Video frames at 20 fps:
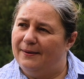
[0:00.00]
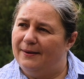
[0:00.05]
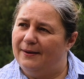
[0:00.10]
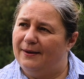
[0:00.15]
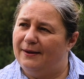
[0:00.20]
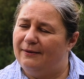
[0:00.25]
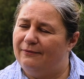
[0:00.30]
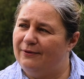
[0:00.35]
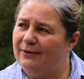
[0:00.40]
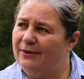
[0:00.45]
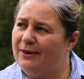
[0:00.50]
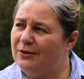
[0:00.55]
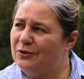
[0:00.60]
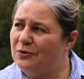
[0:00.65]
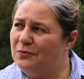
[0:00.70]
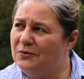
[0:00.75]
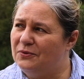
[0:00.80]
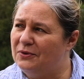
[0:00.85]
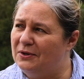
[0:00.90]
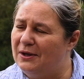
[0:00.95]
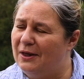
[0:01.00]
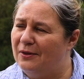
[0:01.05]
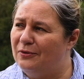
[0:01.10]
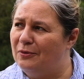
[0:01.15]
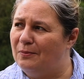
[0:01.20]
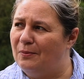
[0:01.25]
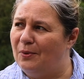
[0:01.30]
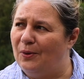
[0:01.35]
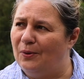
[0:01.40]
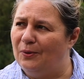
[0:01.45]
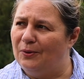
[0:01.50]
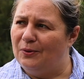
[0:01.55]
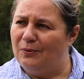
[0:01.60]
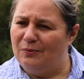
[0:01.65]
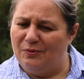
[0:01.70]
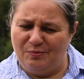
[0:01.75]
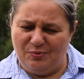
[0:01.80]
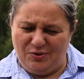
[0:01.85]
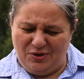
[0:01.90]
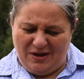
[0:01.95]
I feel like there was another mode.
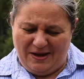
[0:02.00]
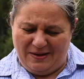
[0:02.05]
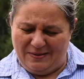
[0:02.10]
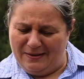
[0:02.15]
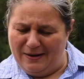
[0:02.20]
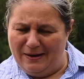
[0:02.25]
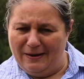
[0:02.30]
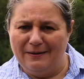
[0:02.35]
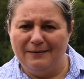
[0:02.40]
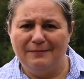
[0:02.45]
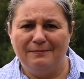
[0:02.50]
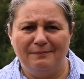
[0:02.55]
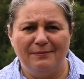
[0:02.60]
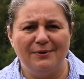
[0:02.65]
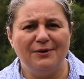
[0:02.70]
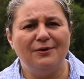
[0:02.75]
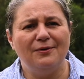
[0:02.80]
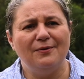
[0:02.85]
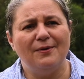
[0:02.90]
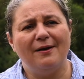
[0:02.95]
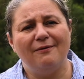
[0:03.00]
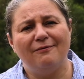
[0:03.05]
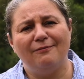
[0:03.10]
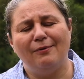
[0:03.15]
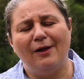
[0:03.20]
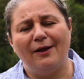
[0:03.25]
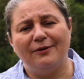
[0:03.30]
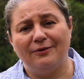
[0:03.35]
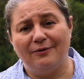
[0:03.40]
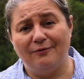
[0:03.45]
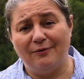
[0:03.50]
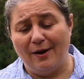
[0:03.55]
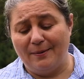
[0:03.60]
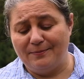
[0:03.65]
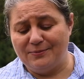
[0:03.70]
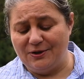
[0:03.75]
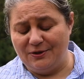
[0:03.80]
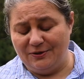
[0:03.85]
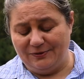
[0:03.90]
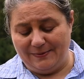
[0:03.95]
We'll put that there. But you have lots of
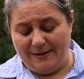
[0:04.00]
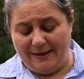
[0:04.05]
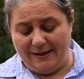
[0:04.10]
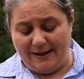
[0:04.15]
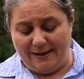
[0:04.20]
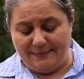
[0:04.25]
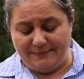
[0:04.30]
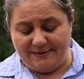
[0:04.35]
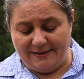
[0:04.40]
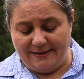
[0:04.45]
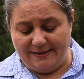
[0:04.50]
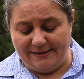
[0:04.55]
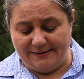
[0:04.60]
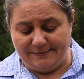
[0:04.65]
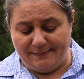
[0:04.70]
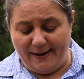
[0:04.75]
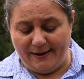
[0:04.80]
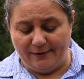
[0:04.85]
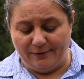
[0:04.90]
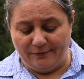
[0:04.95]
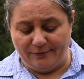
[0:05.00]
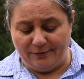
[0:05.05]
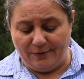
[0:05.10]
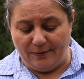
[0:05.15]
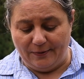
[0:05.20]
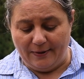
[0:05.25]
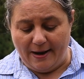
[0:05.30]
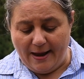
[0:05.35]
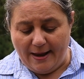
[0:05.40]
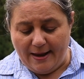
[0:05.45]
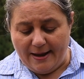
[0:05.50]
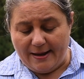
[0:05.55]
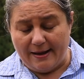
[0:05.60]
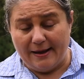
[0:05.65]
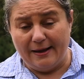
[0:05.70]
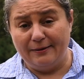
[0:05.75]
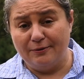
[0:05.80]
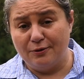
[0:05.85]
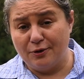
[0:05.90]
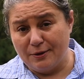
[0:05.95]
options when it comes to this microphone
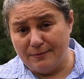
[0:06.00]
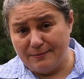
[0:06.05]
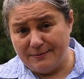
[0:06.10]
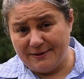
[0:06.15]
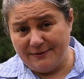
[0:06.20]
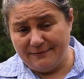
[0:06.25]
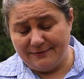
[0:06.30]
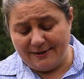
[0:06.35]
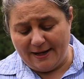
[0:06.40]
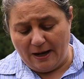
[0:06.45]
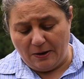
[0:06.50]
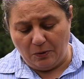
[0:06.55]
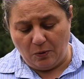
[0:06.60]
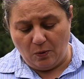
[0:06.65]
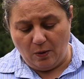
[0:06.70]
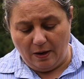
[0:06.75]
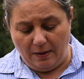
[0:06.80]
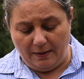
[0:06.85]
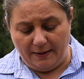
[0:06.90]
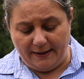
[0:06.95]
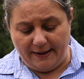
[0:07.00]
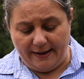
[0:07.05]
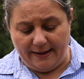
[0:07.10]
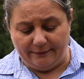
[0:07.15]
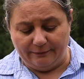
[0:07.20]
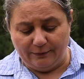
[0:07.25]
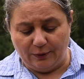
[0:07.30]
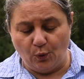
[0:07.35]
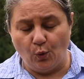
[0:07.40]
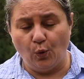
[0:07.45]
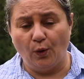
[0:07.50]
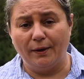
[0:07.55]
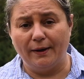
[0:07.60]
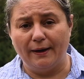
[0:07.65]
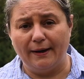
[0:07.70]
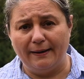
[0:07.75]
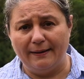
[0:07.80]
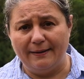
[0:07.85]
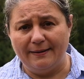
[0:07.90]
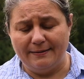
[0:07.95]
in terms of sound quality and
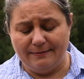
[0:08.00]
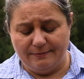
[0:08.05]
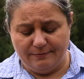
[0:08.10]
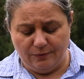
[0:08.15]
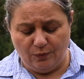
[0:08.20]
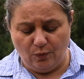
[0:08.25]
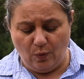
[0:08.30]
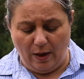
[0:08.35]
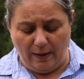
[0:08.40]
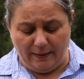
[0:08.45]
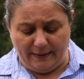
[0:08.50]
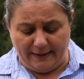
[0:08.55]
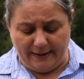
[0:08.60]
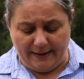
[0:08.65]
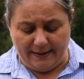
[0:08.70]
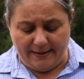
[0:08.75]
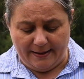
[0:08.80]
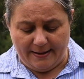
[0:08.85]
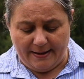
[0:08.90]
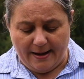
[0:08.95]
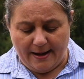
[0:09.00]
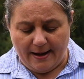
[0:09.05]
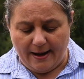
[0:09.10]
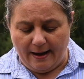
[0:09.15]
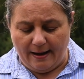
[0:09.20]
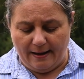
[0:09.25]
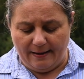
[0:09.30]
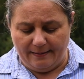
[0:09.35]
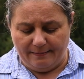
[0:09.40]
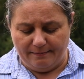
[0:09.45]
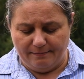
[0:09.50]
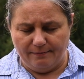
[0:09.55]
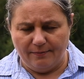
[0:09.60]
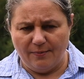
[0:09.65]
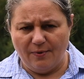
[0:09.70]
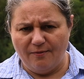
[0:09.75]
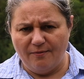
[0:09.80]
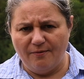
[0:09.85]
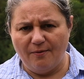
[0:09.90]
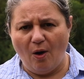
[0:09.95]
recording quality.
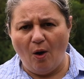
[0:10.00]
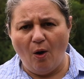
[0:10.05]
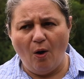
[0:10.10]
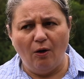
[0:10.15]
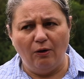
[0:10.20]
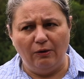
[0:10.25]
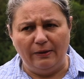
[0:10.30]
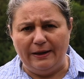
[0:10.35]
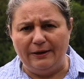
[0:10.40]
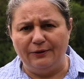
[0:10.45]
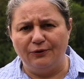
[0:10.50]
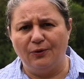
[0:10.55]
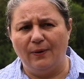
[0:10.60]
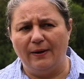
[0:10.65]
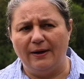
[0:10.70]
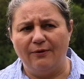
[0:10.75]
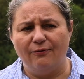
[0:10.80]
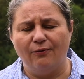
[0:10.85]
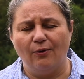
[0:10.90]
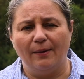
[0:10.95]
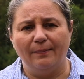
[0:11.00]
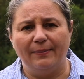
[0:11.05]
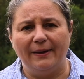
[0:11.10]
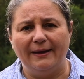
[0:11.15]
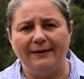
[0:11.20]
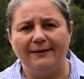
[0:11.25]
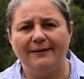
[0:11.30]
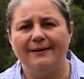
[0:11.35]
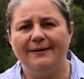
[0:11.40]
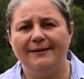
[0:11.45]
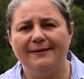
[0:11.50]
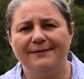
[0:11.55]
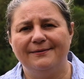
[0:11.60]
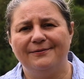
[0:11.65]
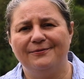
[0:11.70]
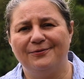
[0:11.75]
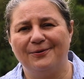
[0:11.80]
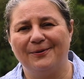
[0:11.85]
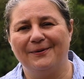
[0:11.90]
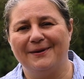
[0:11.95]
All in 24-bit,
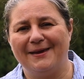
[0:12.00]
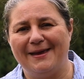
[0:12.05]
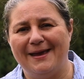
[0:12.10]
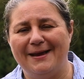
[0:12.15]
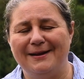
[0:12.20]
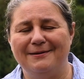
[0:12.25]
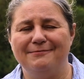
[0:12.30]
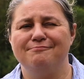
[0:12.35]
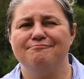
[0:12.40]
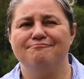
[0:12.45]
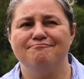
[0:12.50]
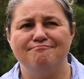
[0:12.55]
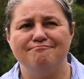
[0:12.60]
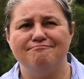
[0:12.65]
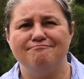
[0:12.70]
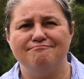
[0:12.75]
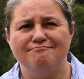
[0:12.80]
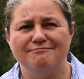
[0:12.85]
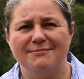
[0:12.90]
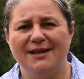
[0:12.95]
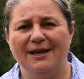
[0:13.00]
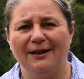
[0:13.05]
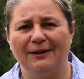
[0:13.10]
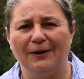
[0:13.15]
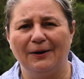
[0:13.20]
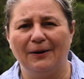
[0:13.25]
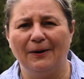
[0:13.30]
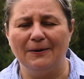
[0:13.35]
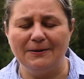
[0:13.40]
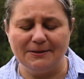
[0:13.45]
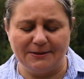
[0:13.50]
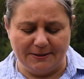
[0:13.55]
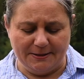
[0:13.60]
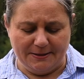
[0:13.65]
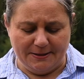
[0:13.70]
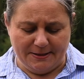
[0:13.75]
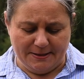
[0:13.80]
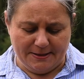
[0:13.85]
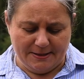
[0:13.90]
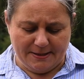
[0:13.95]
48 kilohertz
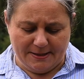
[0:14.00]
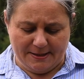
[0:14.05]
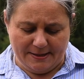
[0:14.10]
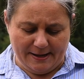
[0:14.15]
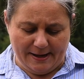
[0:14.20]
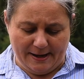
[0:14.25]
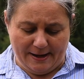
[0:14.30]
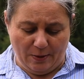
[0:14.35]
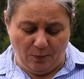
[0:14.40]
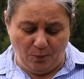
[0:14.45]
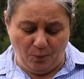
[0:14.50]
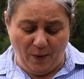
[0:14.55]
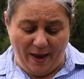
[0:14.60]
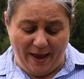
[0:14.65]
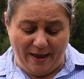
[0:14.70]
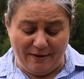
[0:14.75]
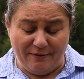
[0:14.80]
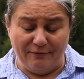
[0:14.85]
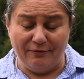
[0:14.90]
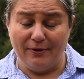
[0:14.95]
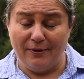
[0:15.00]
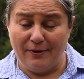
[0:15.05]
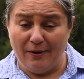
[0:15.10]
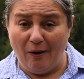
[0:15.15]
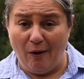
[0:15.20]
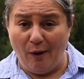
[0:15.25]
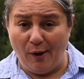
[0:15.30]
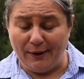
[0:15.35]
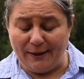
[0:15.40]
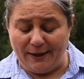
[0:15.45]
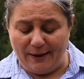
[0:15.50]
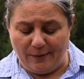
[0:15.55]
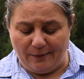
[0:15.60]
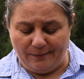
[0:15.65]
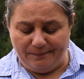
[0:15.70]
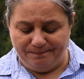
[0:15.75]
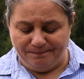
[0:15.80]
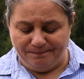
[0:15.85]
wave audio.